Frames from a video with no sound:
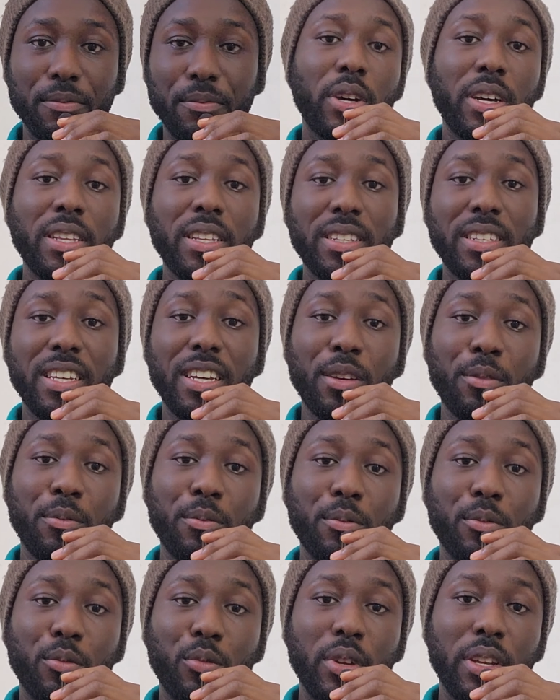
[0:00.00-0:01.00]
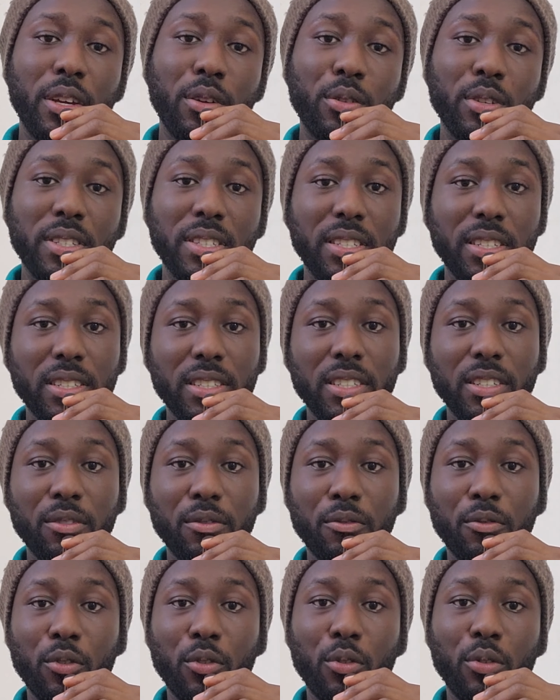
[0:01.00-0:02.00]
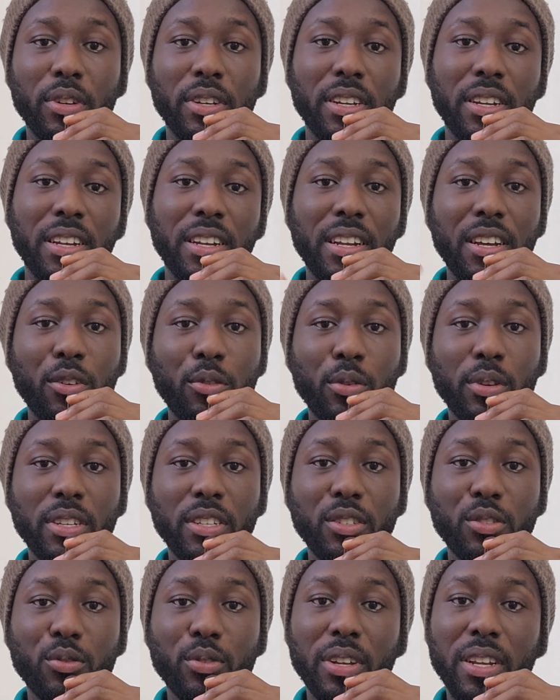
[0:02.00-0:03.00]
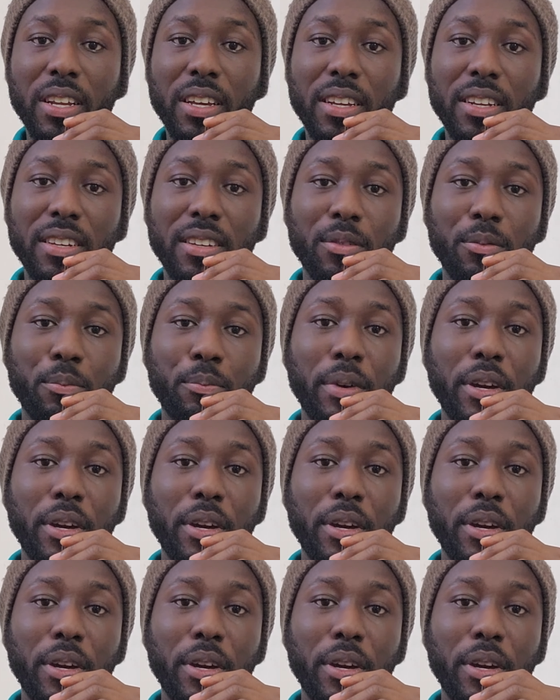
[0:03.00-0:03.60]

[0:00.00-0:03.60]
At the time when I was searching for languages to learn,